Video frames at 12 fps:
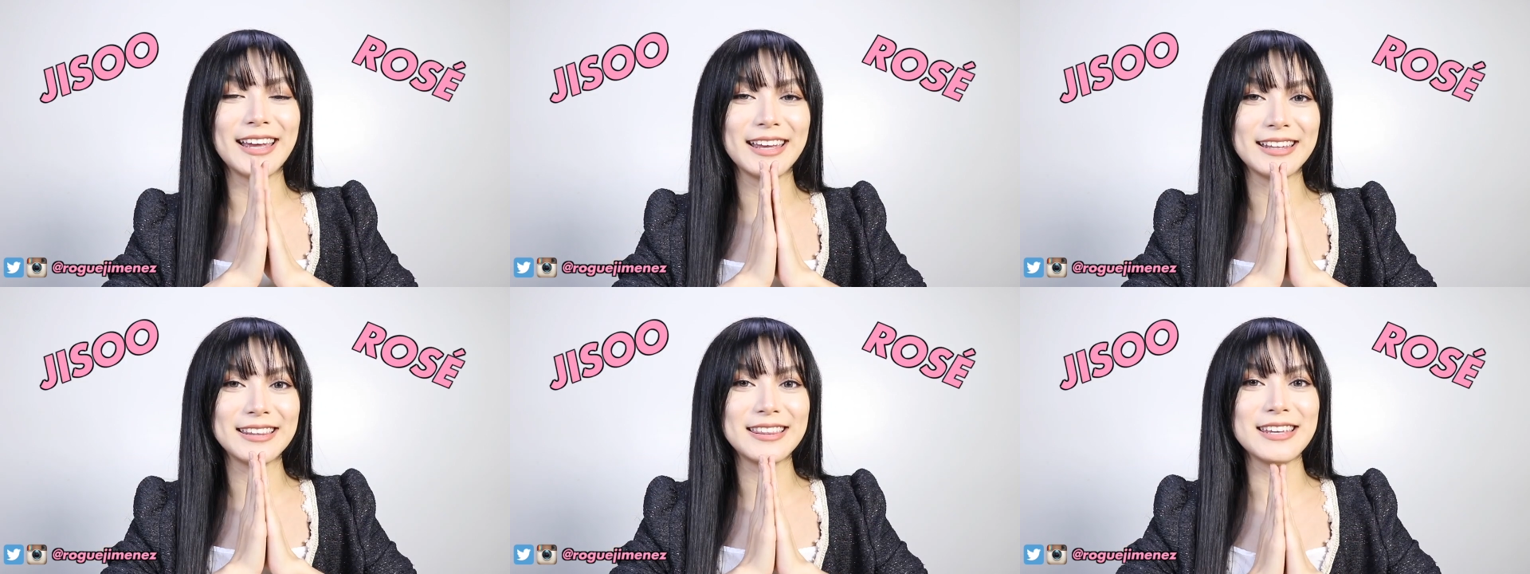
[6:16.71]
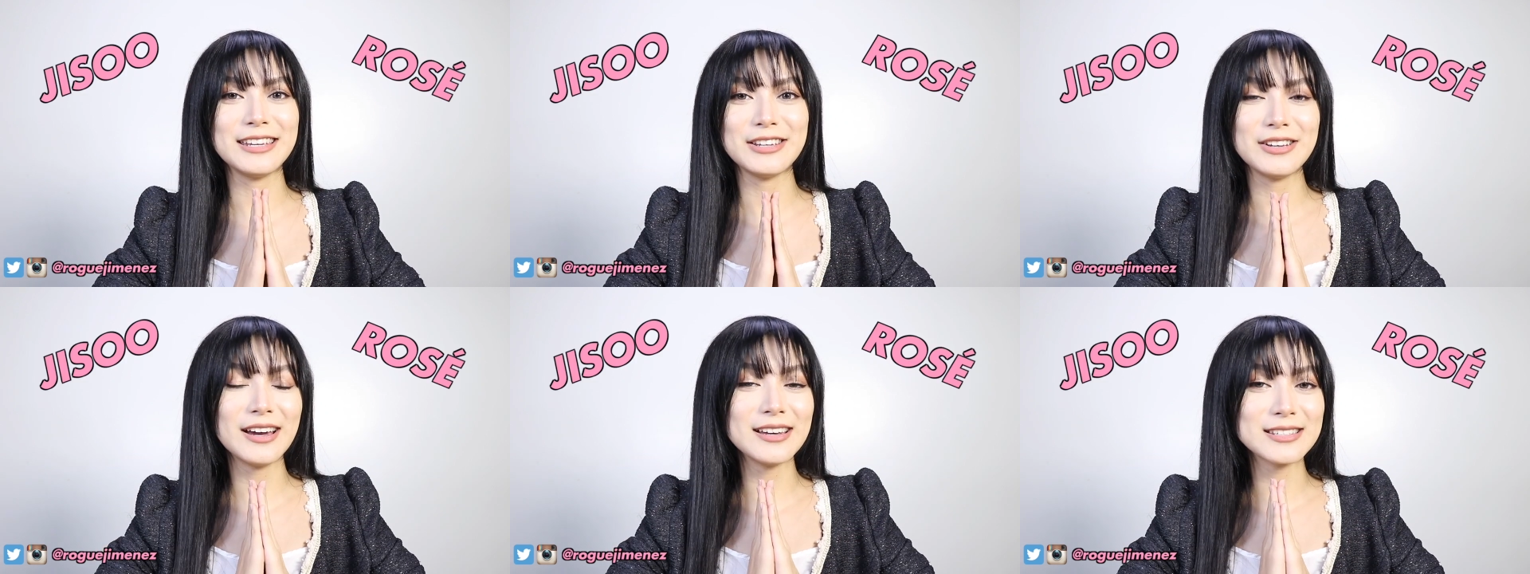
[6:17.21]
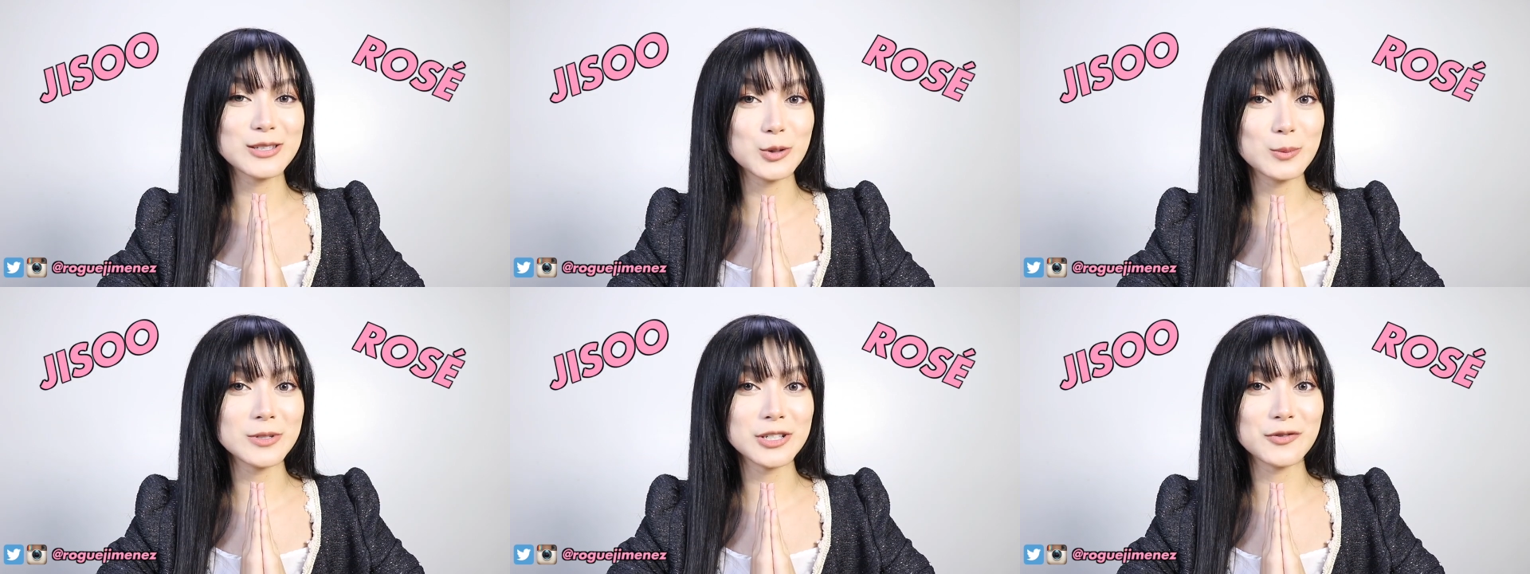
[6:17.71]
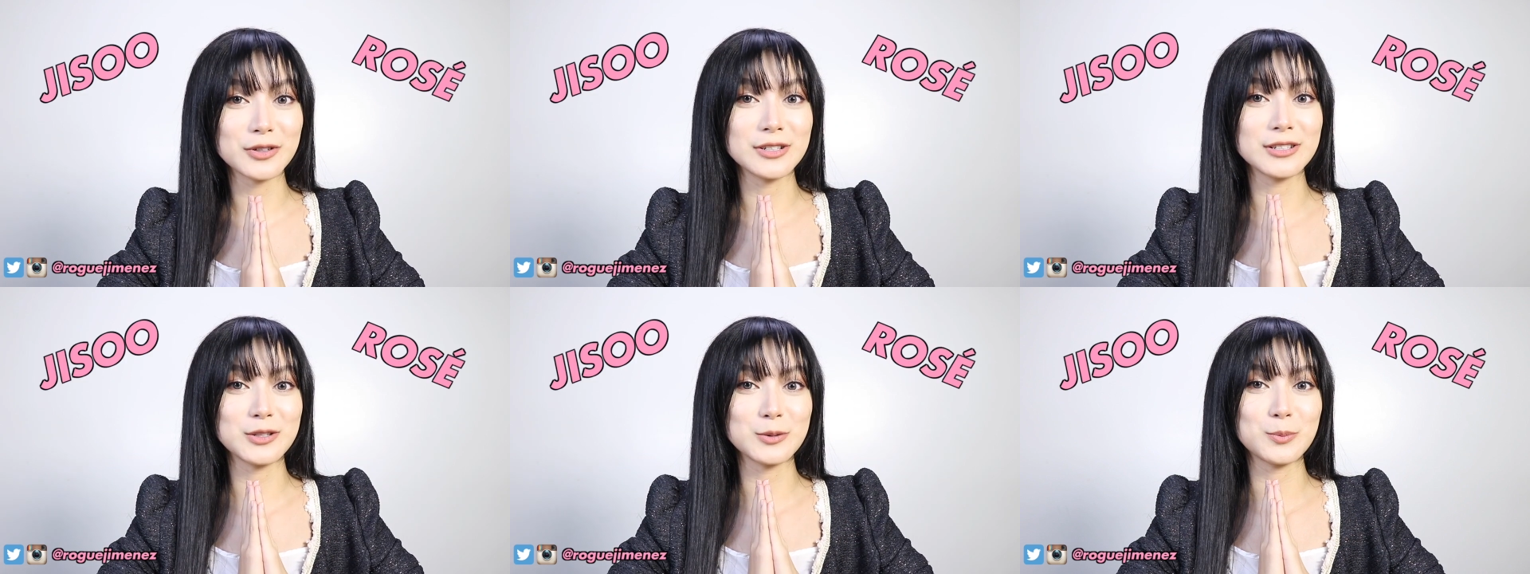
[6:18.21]
And thank you guys so much for
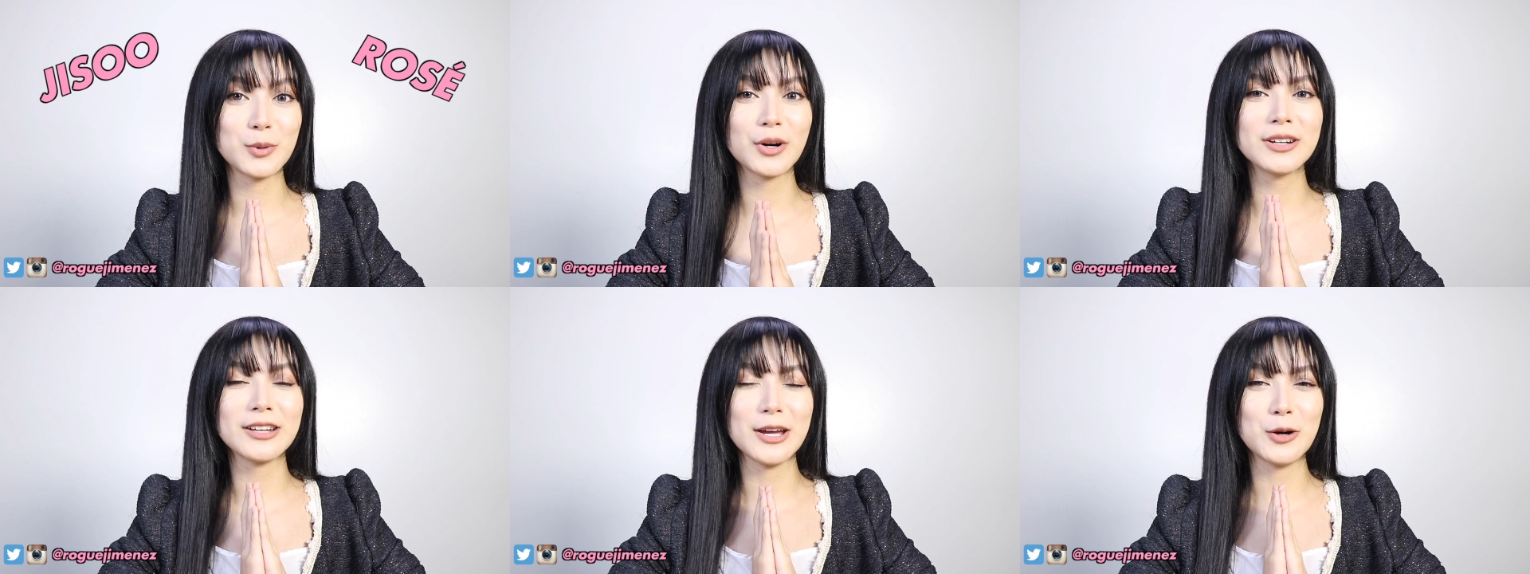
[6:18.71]
the support.